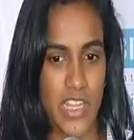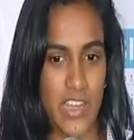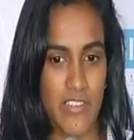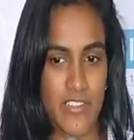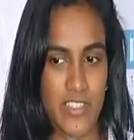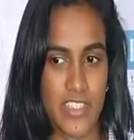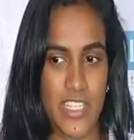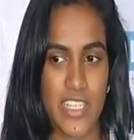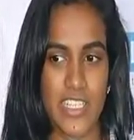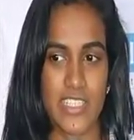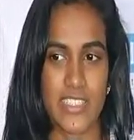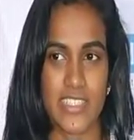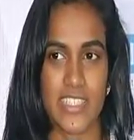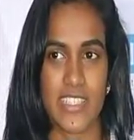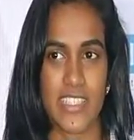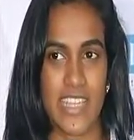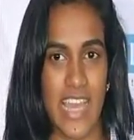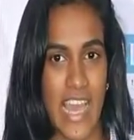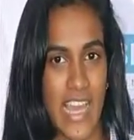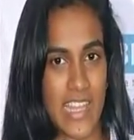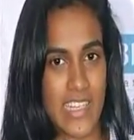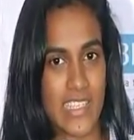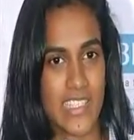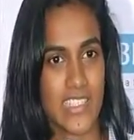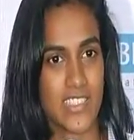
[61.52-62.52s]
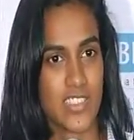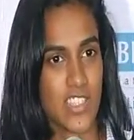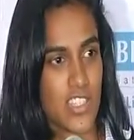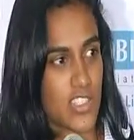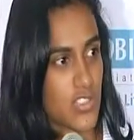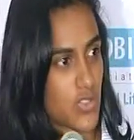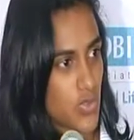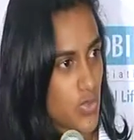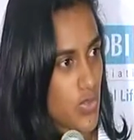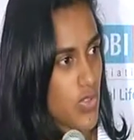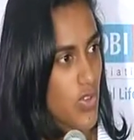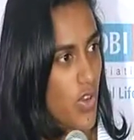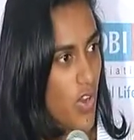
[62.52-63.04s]
nowadays the rallies
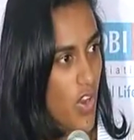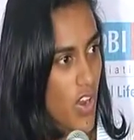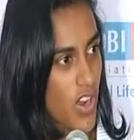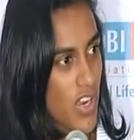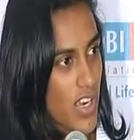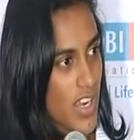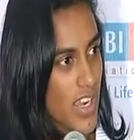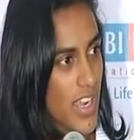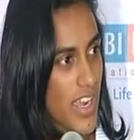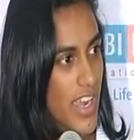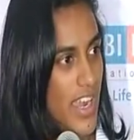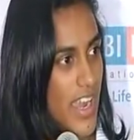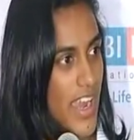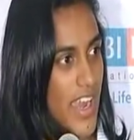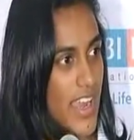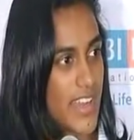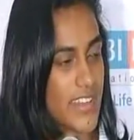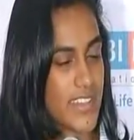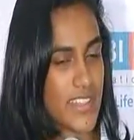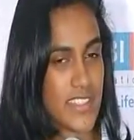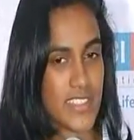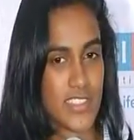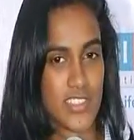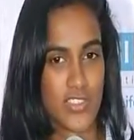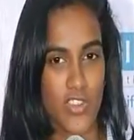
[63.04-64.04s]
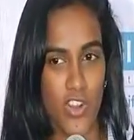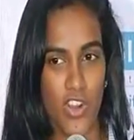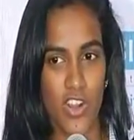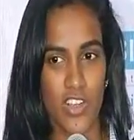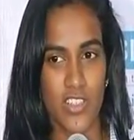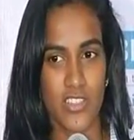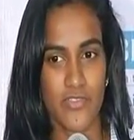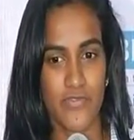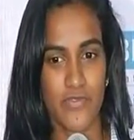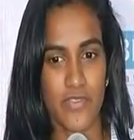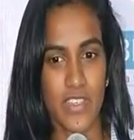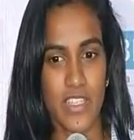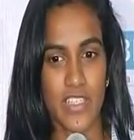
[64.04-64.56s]
are too long and it's
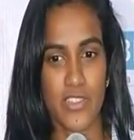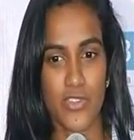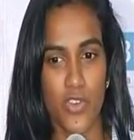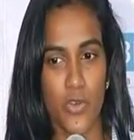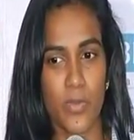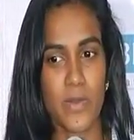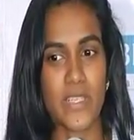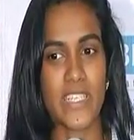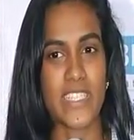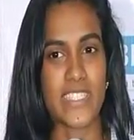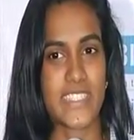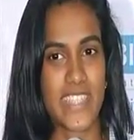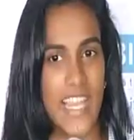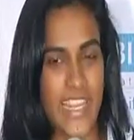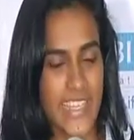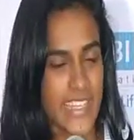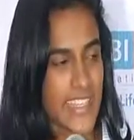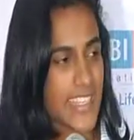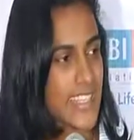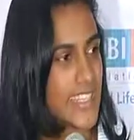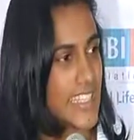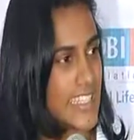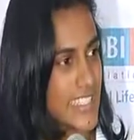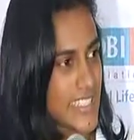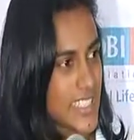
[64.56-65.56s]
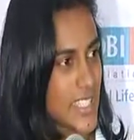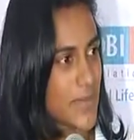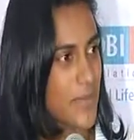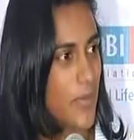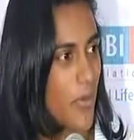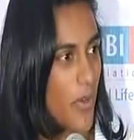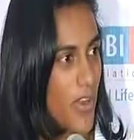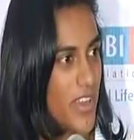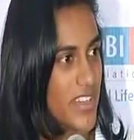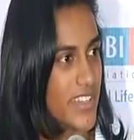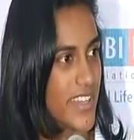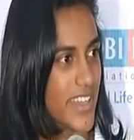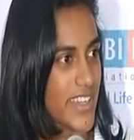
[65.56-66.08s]
not, nobody is getting an easy
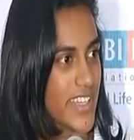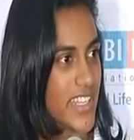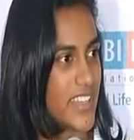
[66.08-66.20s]
point